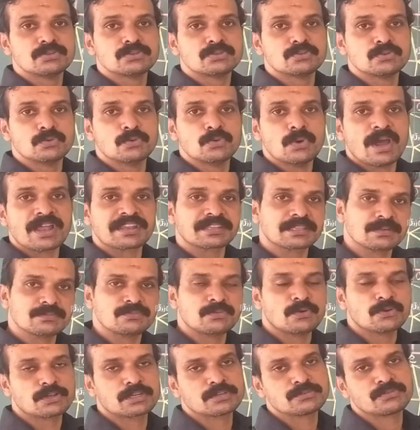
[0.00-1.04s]
to another
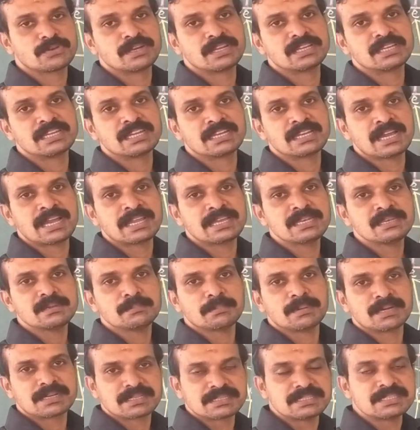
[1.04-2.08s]
45 degree
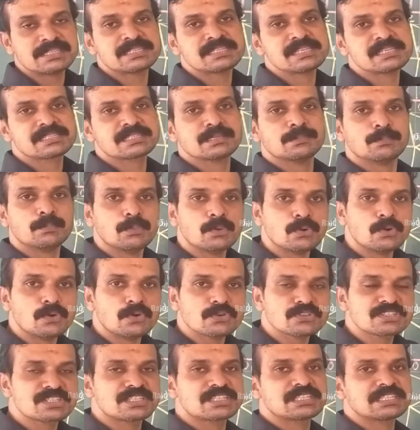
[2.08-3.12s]
line, but this is the
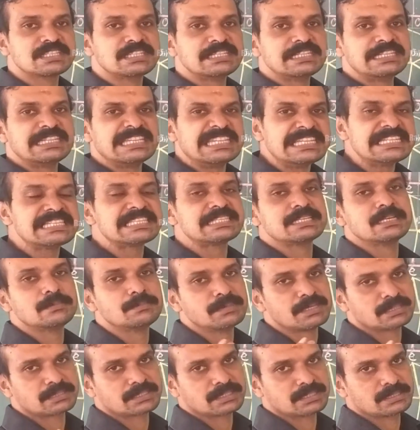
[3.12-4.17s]
most easier
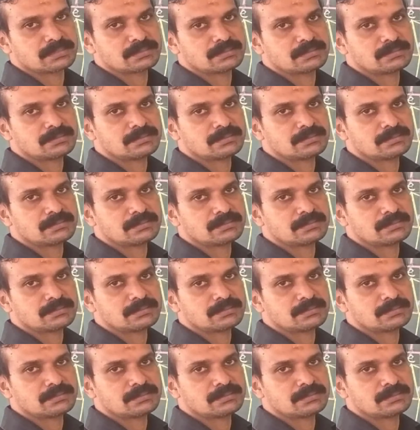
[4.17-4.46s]
method.